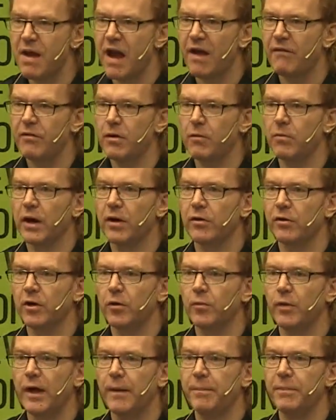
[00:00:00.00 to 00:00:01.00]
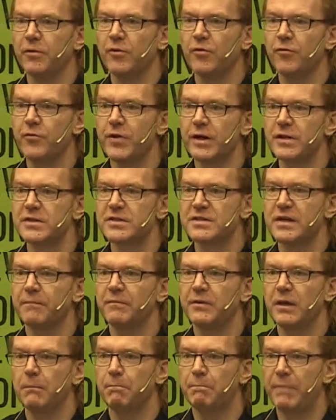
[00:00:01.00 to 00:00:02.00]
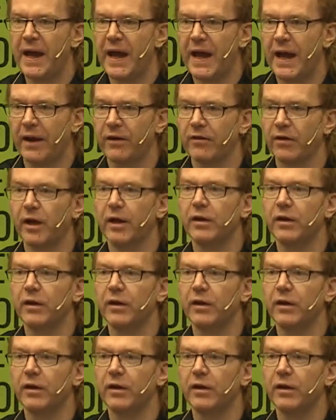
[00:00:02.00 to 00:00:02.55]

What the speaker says: everywhere on the web, you've written something bad.